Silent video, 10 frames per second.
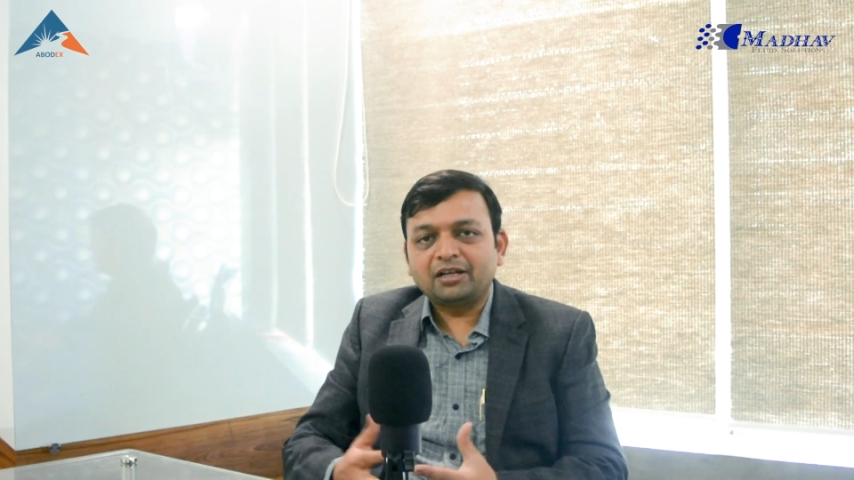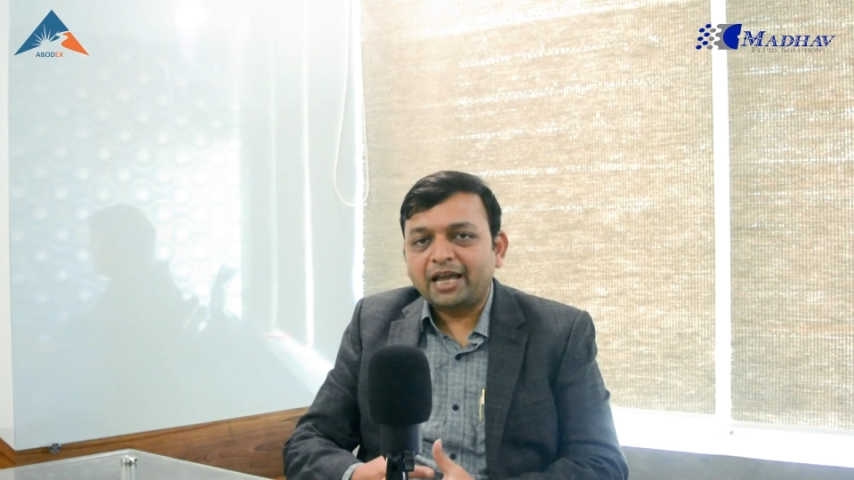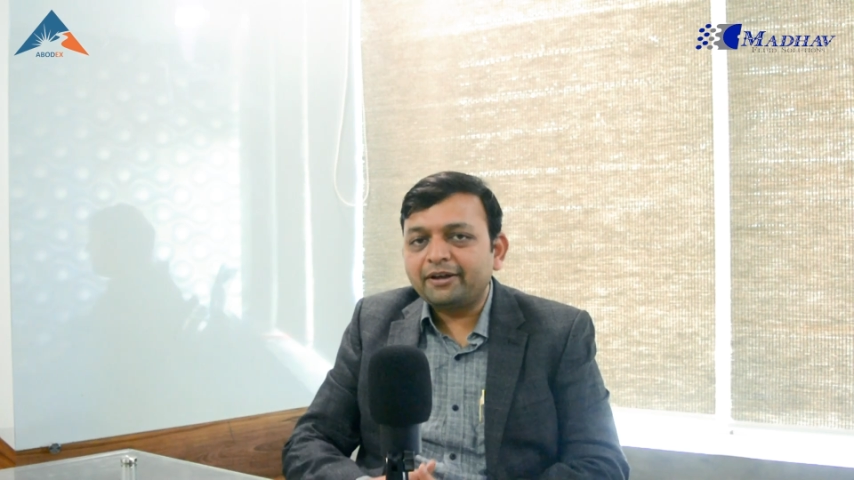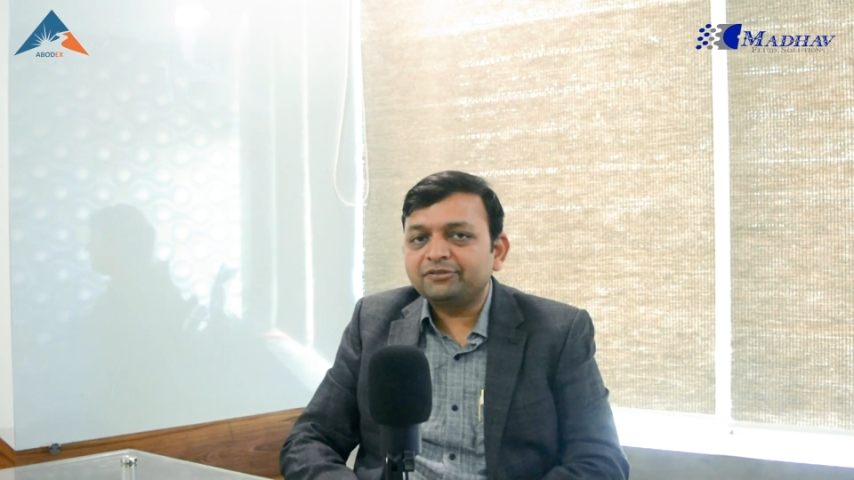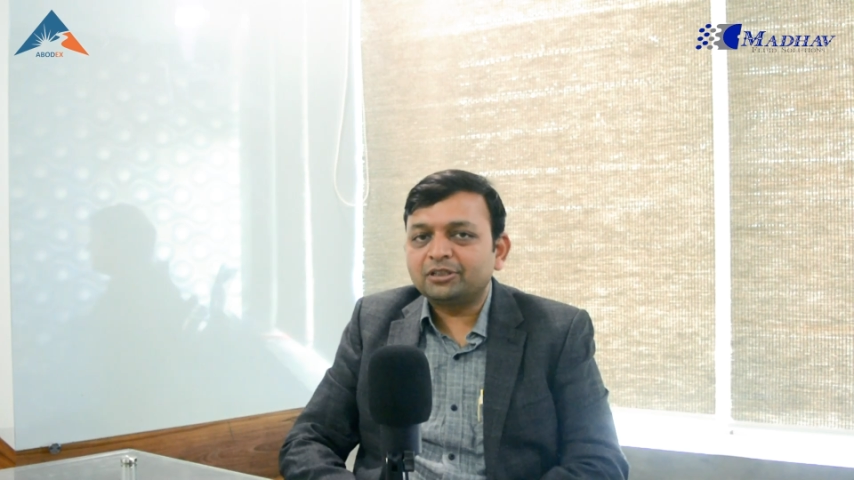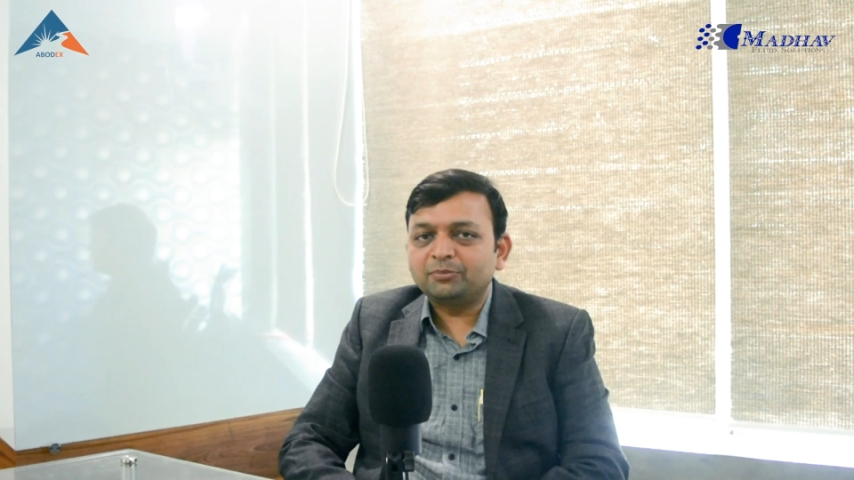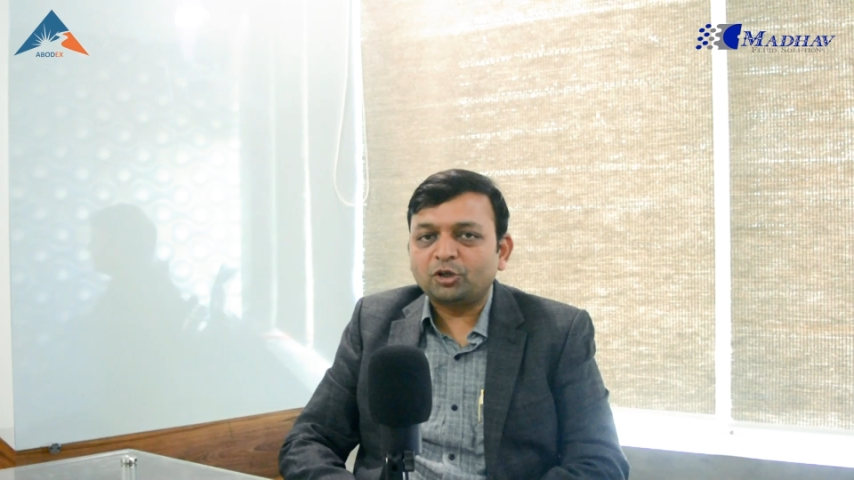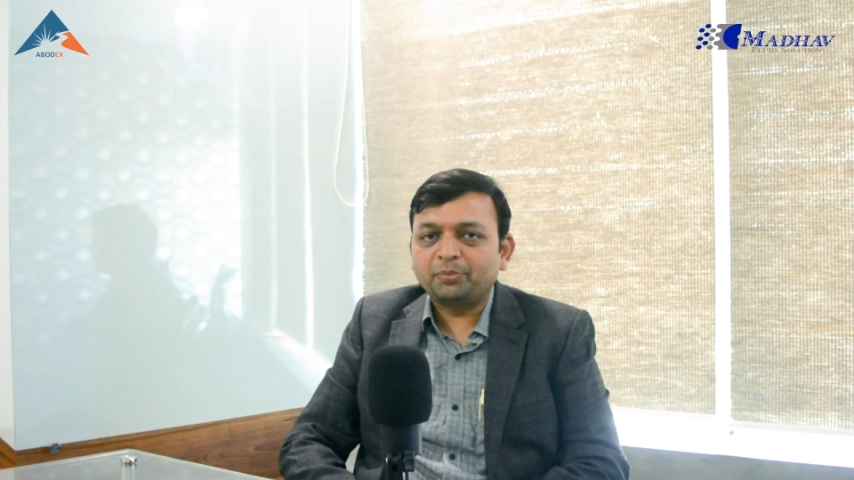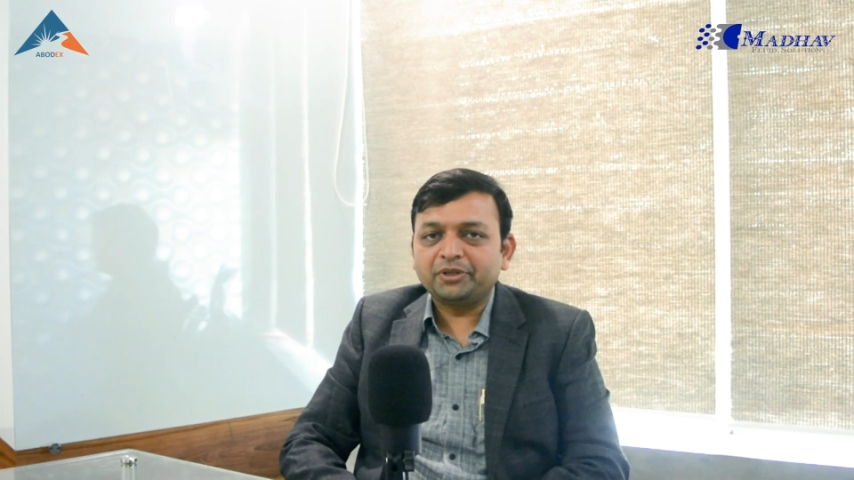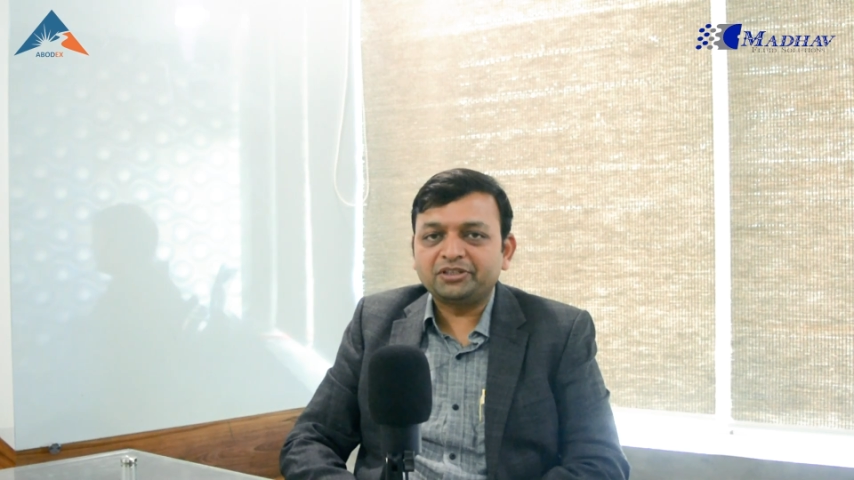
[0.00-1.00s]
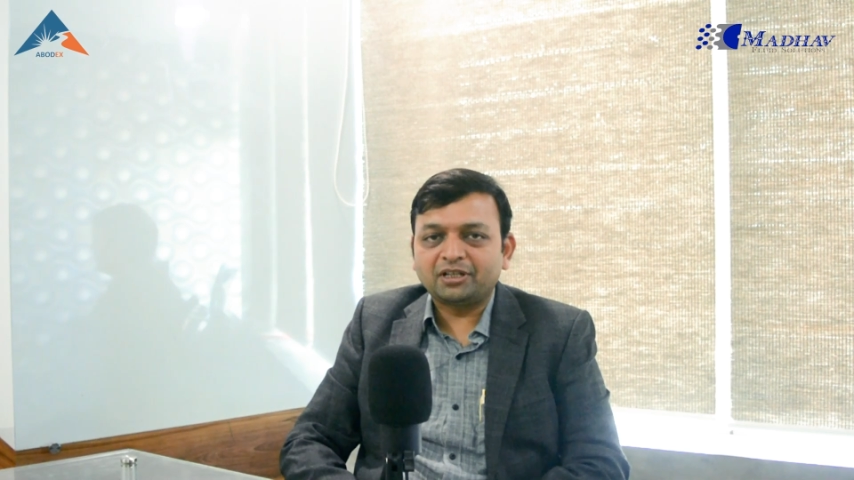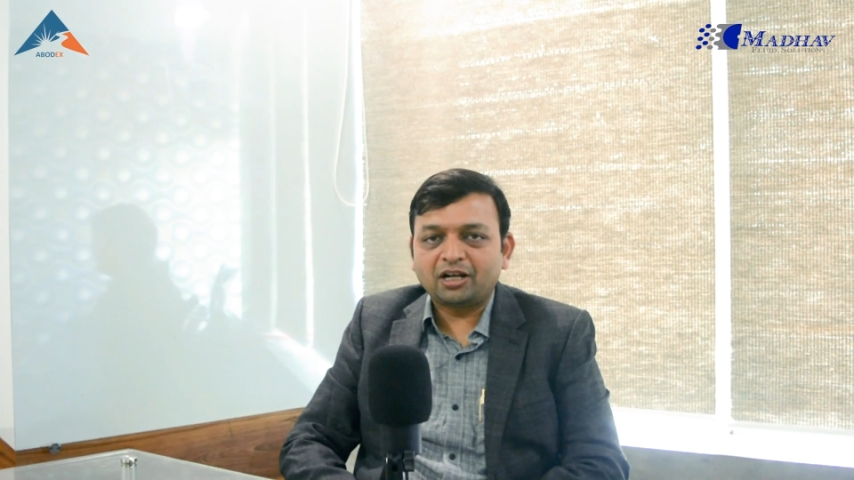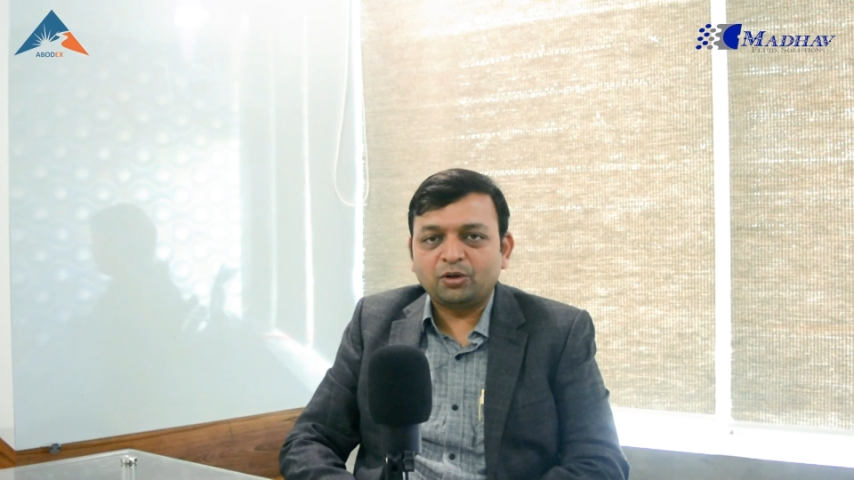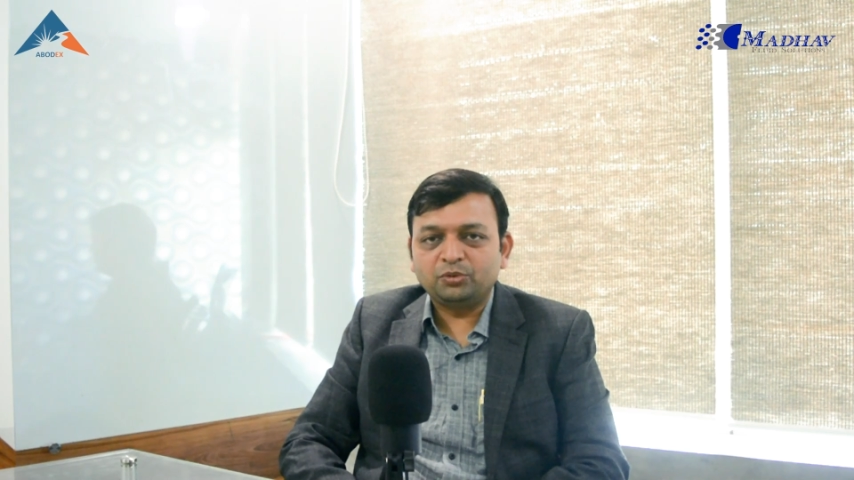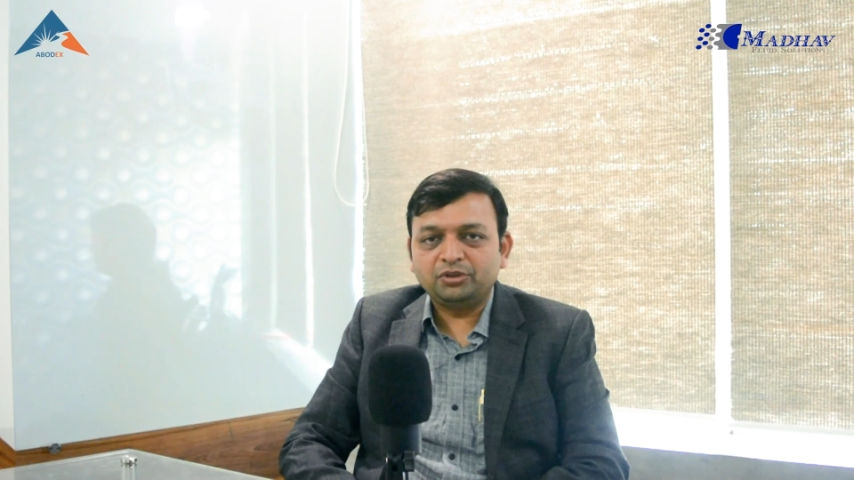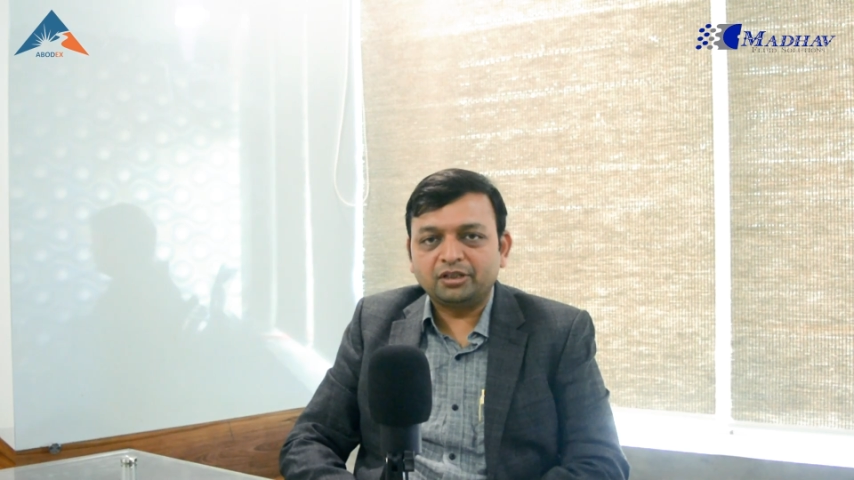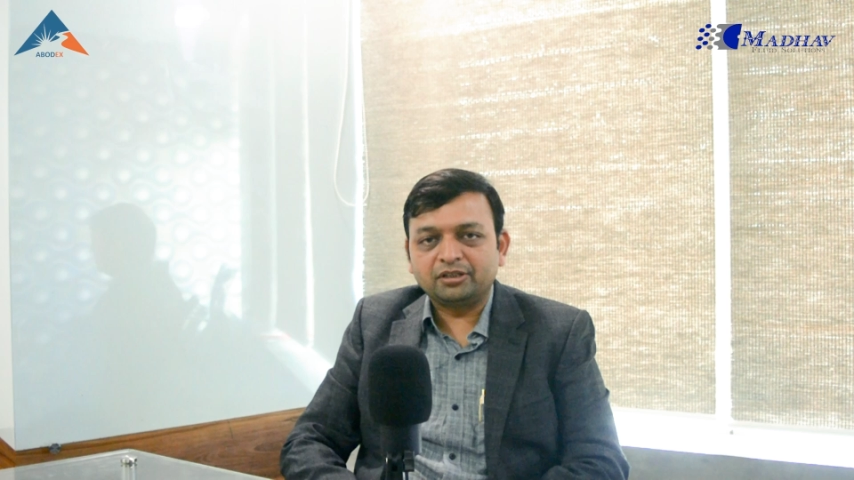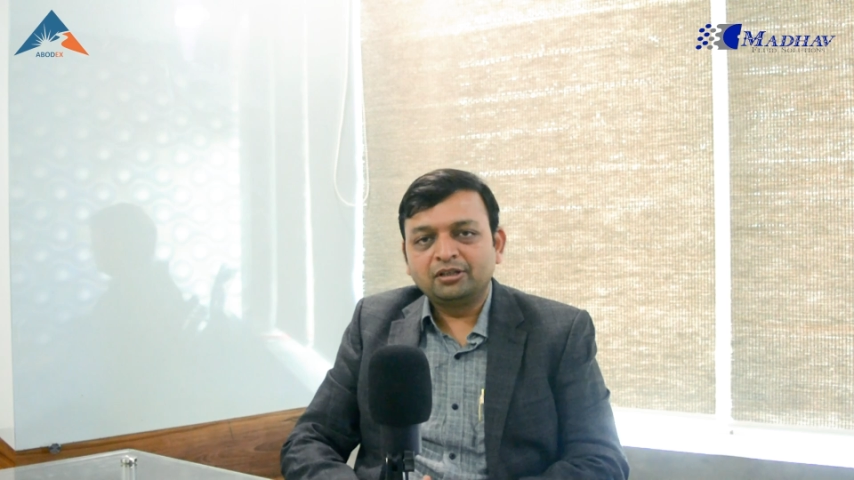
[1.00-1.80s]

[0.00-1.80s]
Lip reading: have some topics around